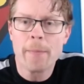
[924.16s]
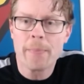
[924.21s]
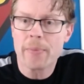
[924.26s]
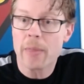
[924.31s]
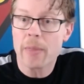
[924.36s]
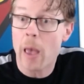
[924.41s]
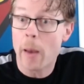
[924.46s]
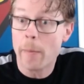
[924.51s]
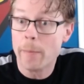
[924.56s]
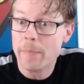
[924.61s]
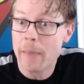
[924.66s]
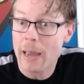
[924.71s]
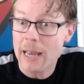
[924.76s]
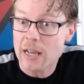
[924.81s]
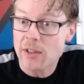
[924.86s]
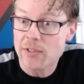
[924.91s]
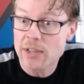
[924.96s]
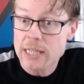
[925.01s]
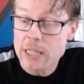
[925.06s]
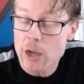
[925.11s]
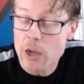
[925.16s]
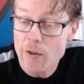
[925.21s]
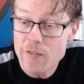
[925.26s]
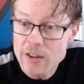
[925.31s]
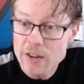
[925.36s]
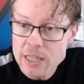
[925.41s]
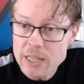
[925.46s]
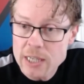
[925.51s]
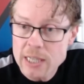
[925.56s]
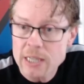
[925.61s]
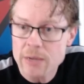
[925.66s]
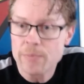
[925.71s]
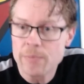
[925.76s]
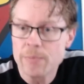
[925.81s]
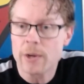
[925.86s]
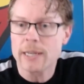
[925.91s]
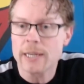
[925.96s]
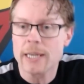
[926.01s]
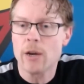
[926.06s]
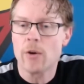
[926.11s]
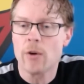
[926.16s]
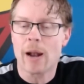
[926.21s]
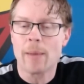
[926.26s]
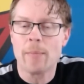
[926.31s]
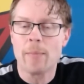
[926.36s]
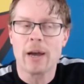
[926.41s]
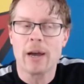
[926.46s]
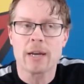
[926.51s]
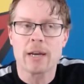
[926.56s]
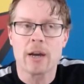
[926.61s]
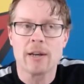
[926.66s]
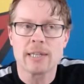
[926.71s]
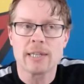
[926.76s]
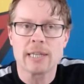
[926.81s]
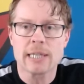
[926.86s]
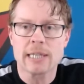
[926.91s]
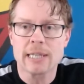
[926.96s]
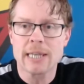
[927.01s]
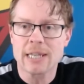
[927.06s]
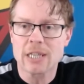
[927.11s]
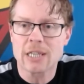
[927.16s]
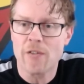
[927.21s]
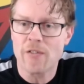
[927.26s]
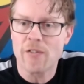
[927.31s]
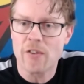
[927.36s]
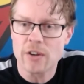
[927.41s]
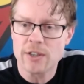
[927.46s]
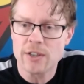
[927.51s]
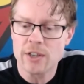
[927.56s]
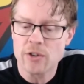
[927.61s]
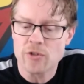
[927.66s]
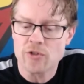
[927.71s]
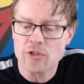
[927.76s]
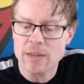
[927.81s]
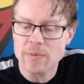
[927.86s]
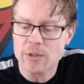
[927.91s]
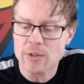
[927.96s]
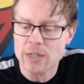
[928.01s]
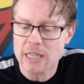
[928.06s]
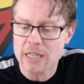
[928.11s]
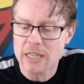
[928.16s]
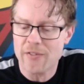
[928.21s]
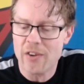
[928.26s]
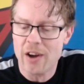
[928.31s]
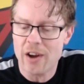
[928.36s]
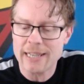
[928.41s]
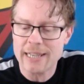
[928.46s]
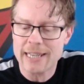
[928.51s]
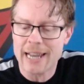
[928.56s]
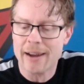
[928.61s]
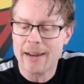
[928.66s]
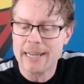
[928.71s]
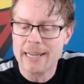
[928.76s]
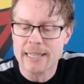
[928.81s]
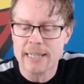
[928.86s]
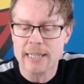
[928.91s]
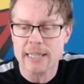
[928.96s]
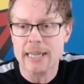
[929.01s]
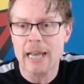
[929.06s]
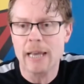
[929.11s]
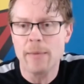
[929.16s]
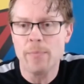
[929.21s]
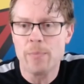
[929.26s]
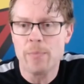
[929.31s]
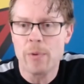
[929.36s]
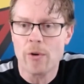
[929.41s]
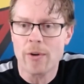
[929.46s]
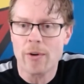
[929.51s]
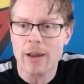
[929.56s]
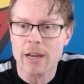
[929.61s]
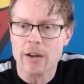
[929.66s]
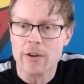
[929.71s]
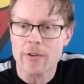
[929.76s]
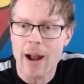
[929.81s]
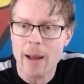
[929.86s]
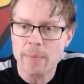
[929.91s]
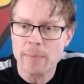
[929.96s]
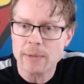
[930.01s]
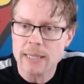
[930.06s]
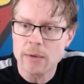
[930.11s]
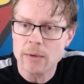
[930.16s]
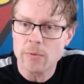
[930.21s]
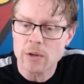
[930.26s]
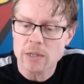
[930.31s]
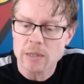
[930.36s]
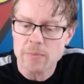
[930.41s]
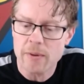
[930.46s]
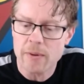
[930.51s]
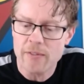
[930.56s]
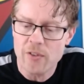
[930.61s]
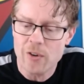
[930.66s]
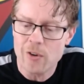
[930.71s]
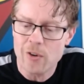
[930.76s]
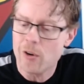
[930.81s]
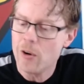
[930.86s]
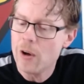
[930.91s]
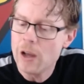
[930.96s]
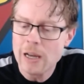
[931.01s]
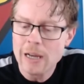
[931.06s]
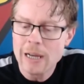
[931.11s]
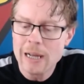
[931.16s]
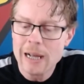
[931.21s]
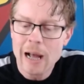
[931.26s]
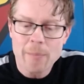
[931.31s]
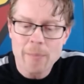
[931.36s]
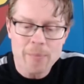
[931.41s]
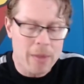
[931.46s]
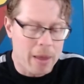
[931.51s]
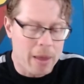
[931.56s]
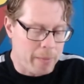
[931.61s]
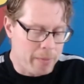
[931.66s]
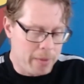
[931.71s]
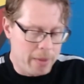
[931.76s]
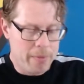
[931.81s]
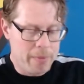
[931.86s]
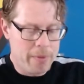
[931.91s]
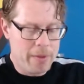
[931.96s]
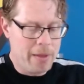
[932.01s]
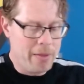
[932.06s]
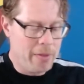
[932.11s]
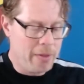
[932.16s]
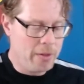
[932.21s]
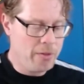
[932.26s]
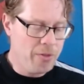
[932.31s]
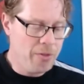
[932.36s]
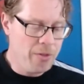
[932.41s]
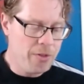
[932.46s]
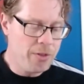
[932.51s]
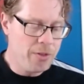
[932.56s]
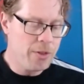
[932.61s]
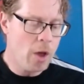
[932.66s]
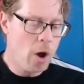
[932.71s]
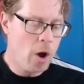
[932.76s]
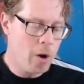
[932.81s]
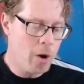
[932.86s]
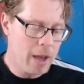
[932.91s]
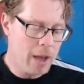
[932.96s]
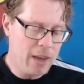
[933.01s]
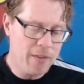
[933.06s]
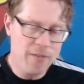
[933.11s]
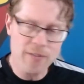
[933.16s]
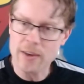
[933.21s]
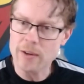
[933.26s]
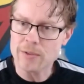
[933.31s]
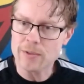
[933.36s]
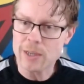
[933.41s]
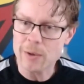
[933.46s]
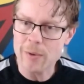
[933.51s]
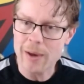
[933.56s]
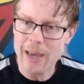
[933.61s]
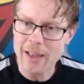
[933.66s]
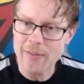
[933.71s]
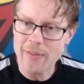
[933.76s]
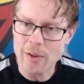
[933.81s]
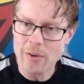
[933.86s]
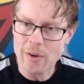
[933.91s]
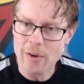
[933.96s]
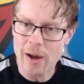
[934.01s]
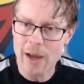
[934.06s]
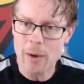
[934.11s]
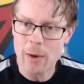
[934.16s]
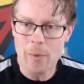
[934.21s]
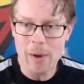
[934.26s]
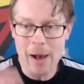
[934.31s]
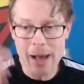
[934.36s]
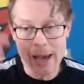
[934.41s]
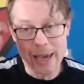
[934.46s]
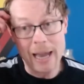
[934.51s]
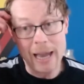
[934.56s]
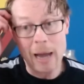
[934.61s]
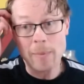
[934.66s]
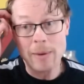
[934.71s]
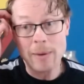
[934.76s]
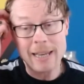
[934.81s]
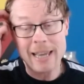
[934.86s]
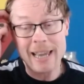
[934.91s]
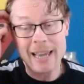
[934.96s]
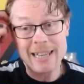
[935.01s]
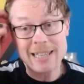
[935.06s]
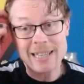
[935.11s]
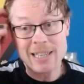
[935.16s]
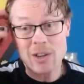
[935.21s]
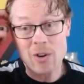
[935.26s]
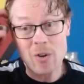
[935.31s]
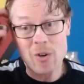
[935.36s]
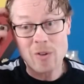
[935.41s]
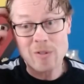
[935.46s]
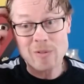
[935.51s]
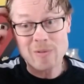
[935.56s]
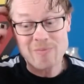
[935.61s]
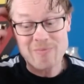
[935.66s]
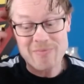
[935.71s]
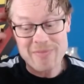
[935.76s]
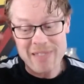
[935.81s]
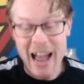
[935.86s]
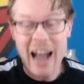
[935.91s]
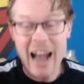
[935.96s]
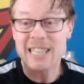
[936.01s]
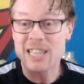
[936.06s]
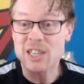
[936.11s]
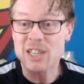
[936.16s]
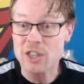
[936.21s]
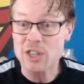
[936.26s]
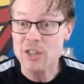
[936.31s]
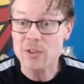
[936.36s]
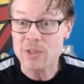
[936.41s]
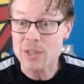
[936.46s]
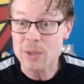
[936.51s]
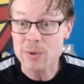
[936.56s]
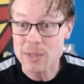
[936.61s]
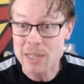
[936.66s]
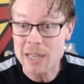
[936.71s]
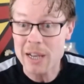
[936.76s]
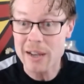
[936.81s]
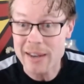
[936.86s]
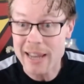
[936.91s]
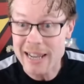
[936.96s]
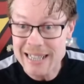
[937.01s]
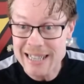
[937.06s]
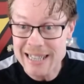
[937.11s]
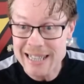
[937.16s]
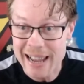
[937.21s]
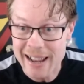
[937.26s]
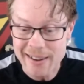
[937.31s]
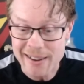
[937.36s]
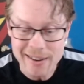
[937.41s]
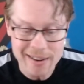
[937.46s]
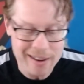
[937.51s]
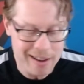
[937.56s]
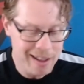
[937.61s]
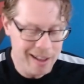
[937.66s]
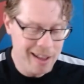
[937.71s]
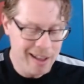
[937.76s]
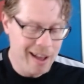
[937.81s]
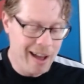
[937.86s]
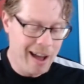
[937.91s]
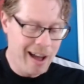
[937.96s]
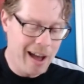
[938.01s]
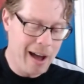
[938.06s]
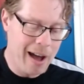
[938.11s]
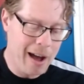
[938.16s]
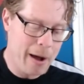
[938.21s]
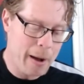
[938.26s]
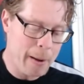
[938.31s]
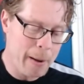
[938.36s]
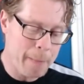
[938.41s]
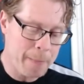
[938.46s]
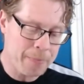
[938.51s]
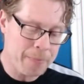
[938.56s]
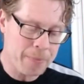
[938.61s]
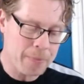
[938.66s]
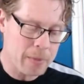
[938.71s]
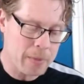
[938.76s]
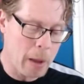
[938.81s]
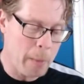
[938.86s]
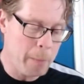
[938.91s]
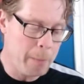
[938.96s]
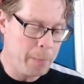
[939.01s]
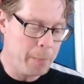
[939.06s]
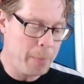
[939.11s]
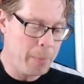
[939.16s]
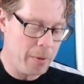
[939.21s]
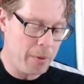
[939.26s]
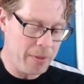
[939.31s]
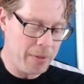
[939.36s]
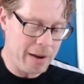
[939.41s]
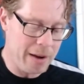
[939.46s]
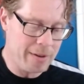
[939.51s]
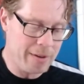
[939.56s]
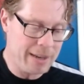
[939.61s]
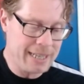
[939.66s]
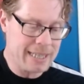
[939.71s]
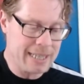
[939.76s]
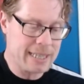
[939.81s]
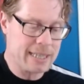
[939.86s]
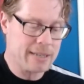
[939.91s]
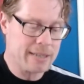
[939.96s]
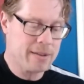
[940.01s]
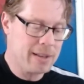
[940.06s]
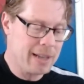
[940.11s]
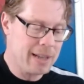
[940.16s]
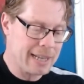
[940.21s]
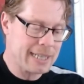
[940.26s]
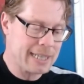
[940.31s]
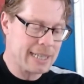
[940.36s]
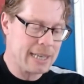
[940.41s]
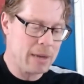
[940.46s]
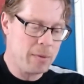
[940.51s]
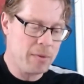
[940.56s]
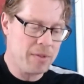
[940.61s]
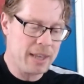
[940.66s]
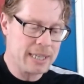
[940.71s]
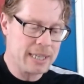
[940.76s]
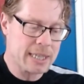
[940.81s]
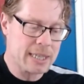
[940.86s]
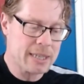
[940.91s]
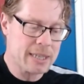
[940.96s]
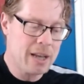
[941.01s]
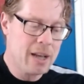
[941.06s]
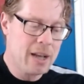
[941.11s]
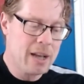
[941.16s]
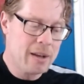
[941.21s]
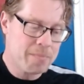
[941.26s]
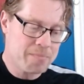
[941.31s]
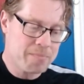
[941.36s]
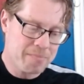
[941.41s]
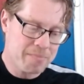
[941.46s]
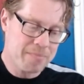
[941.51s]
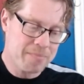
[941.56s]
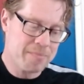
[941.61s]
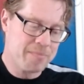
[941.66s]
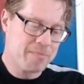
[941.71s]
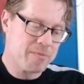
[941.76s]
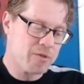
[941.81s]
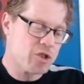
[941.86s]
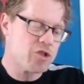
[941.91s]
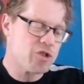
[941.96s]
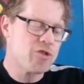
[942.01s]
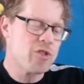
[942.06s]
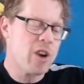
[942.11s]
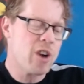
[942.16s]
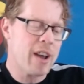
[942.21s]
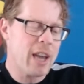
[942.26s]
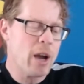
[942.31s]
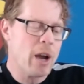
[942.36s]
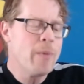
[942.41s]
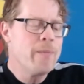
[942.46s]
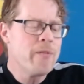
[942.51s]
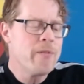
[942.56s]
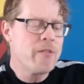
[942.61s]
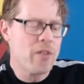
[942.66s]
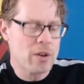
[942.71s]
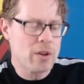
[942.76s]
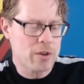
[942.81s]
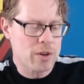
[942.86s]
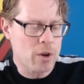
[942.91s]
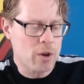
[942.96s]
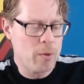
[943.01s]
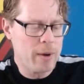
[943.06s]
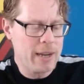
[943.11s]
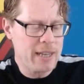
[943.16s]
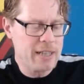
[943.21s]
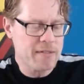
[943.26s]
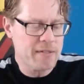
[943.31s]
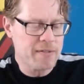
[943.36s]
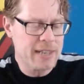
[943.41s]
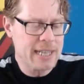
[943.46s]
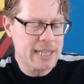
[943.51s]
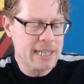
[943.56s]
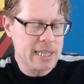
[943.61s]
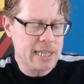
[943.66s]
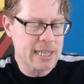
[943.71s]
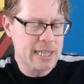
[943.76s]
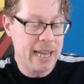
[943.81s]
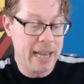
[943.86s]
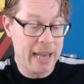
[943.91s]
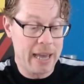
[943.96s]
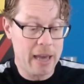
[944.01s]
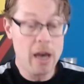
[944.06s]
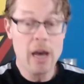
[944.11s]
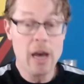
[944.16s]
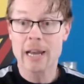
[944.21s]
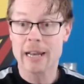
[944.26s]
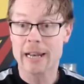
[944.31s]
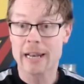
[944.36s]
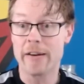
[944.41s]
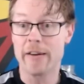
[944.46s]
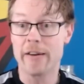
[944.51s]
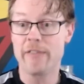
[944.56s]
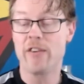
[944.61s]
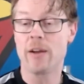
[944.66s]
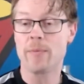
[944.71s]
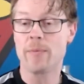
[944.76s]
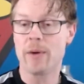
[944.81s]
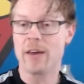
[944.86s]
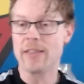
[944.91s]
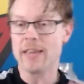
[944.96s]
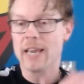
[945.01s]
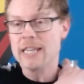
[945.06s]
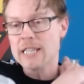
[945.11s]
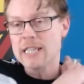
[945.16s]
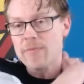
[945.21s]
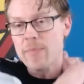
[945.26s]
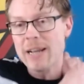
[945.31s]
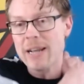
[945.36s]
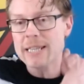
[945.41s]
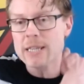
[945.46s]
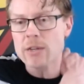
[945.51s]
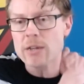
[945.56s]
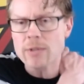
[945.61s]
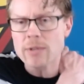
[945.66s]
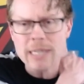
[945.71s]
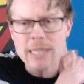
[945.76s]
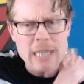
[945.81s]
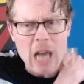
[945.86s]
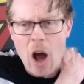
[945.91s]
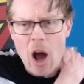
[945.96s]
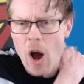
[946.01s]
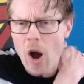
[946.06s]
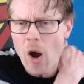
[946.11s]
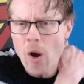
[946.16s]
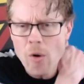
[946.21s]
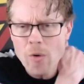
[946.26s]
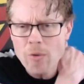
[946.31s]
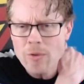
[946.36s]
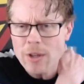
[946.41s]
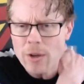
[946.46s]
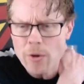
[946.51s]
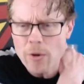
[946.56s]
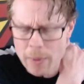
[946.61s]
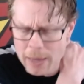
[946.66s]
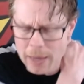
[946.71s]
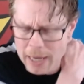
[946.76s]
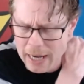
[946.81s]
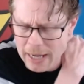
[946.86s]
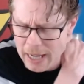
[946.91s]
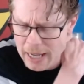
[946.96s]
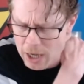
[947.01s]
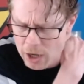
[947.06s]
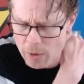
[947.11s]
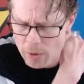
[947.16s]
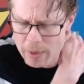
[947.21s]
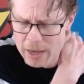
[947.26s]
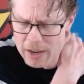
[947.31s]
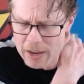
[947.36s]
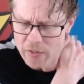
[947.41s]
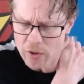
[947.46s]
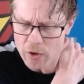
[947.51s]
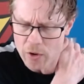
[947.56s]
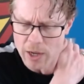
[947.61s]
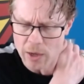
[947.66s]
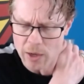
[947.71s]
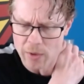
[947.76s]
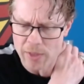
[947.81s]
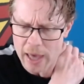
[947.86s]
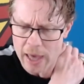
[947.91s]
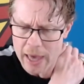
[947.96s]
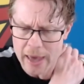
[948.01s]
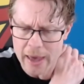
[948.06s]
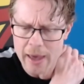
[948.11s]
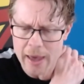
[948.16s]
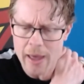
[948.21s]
make this offer to somebody, or am I going to set off on a new dream just to find out it's the same boring crap as it was before? Not if you do it in the right way. I mean, it is all attitude to a certain extent, but there is, like I say, with this triumphant Queen of Discs here, clarified by the Ace of Pentacles, there's a whole new beginning coming for you there.